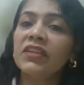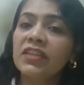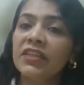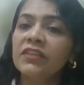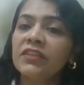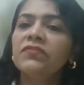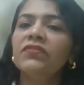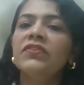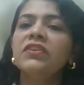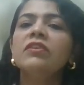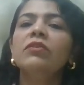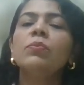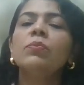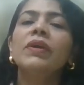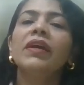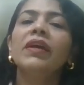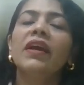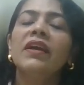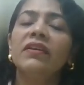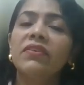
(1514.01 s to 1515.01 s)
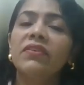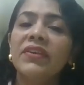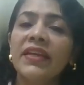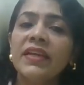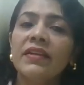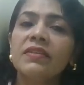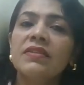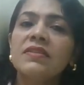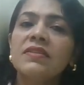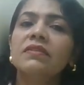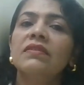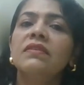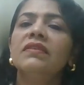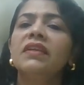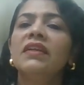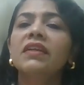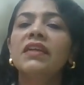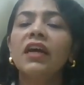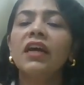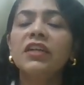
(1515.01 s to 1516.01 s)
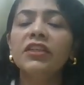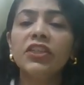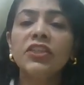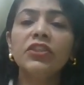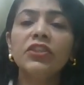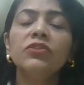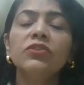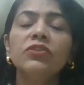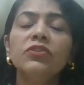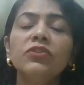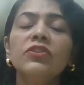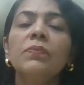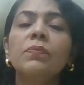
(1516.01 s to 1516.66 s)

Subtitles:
a different way and reinsert and continue the